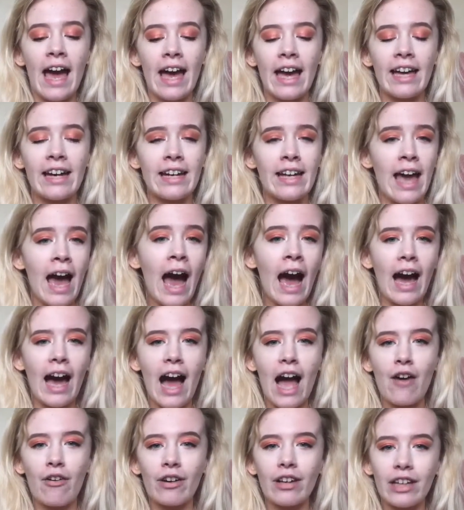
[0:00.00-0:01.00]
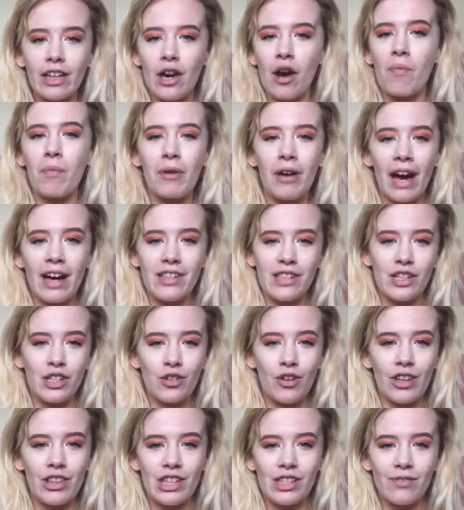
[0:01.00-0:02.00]
And yeah, I really hope you guys
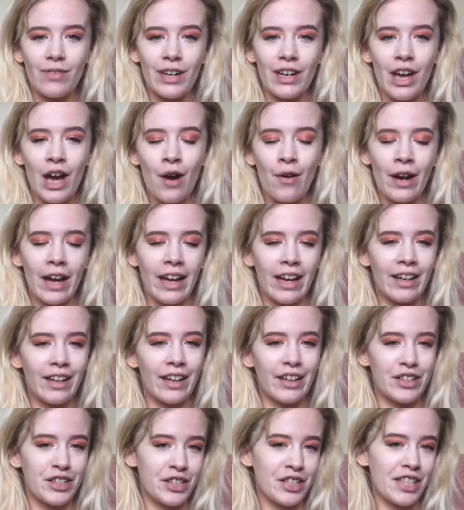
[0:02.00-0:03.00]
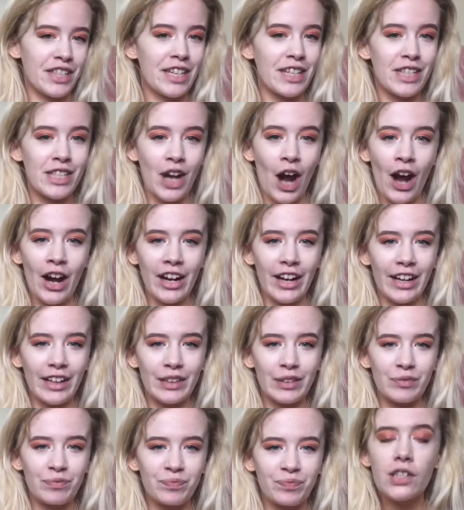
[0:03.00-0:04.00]
enjoy this video and let's just get started.
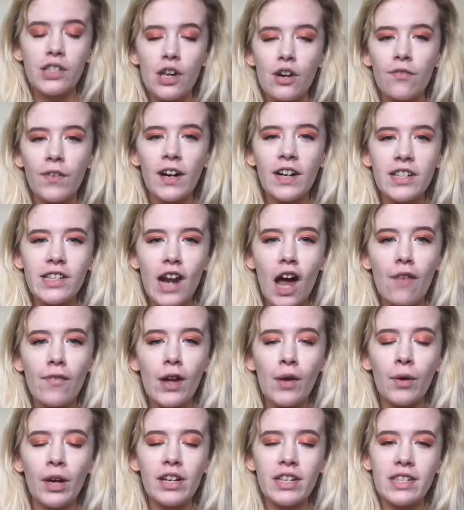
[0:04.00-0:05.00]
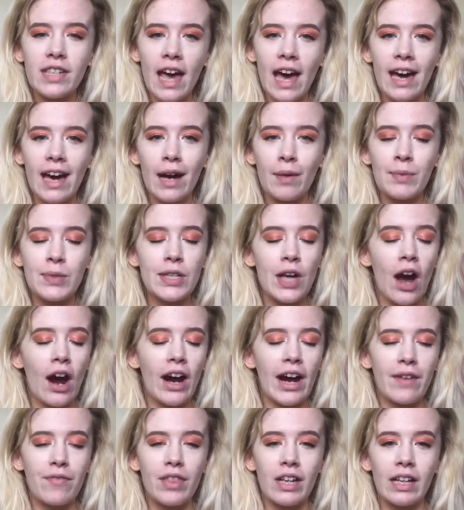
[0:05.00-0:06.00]
So first off, I want to say I'm
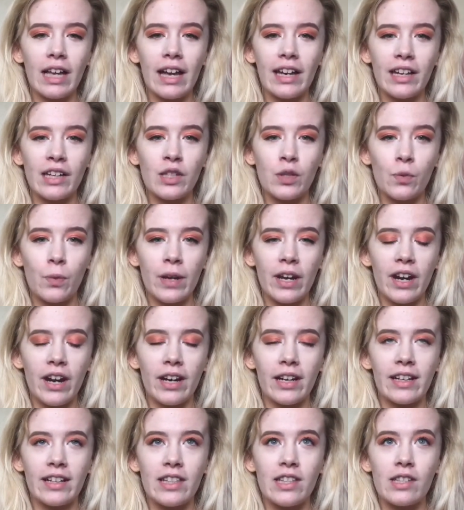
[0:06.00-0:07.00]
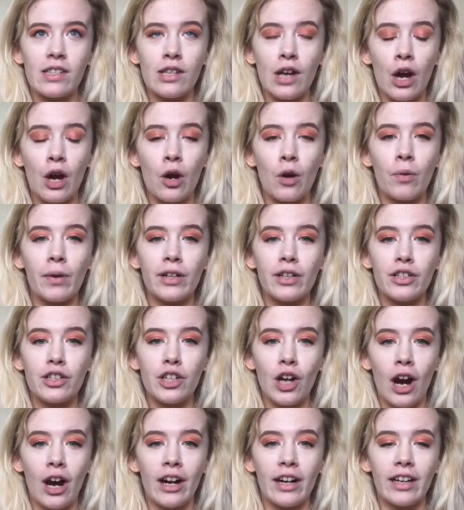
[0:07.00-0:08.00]
sorry if the lighting's weird. It's so
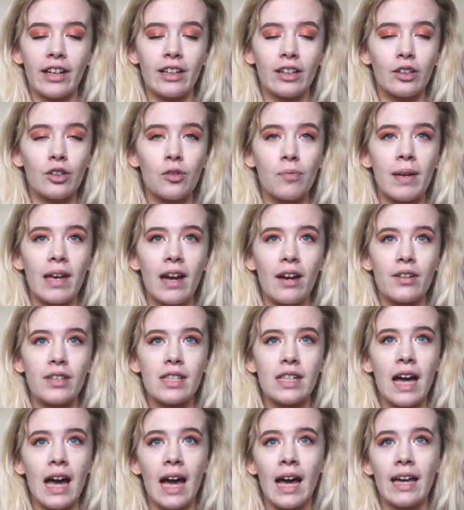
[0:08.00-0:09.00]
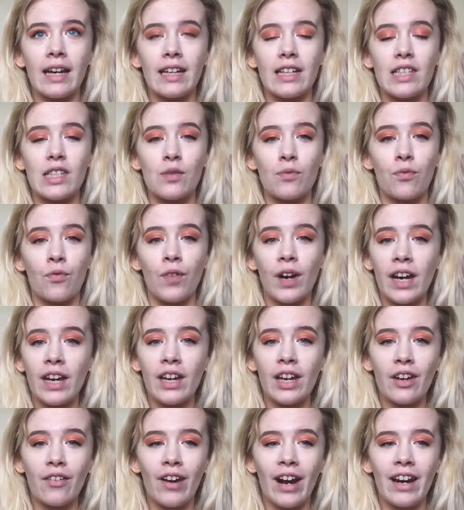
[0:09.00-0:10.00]
dark and gloomy outside. It's
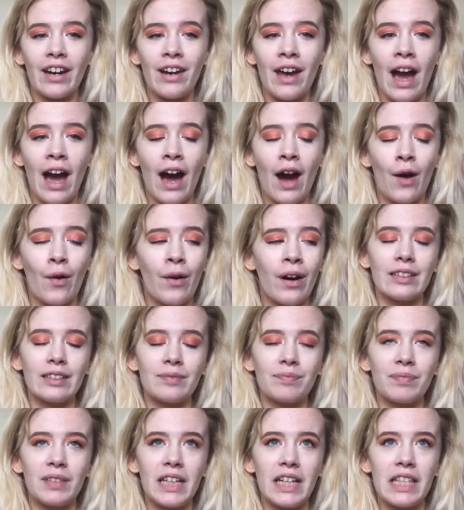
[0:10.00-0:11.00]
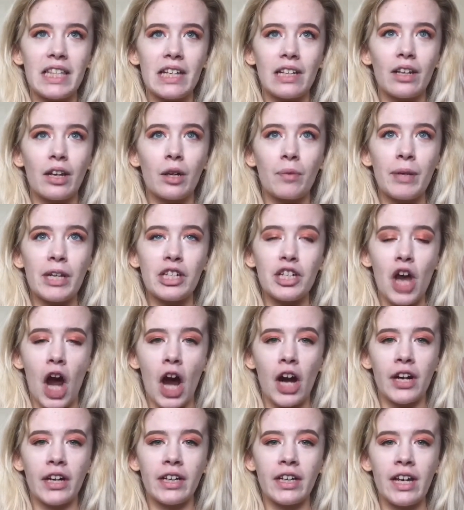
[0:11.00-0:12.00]
raining right now. It's a little bit
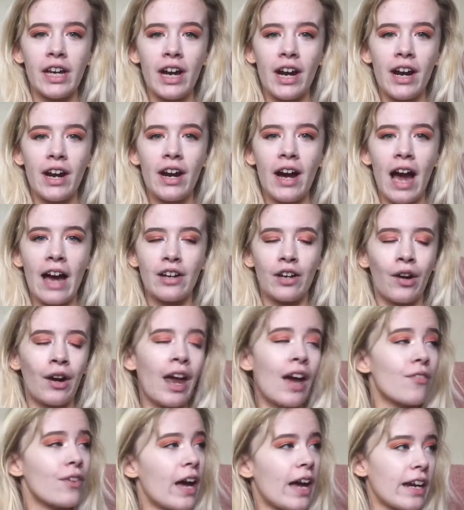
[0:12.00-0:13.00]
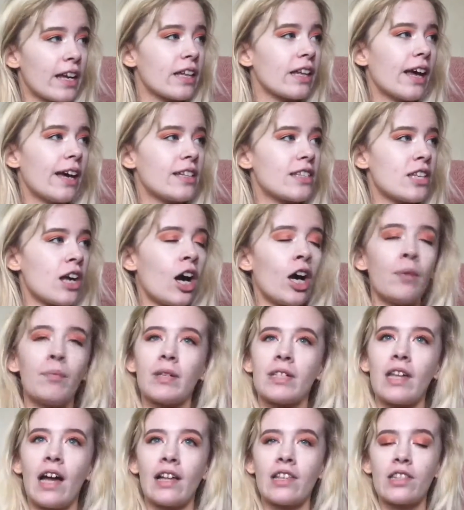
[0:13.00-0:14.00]
dark in here. I don't have any lights on
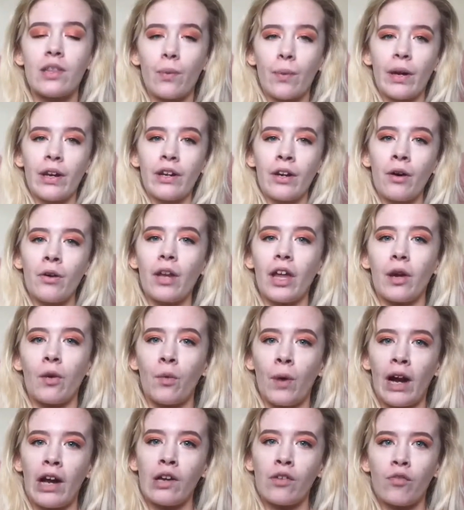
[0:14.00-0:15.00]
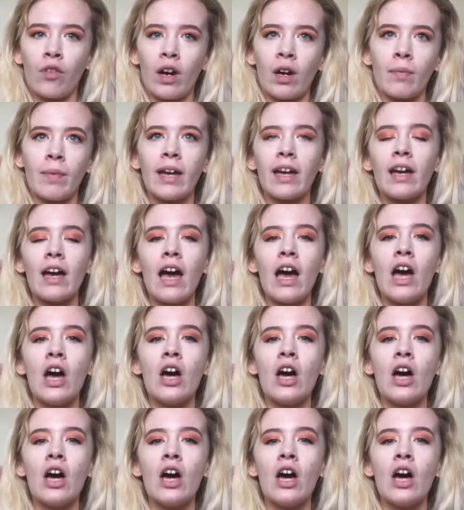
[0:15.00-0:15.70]
besides the window, like right in front of me.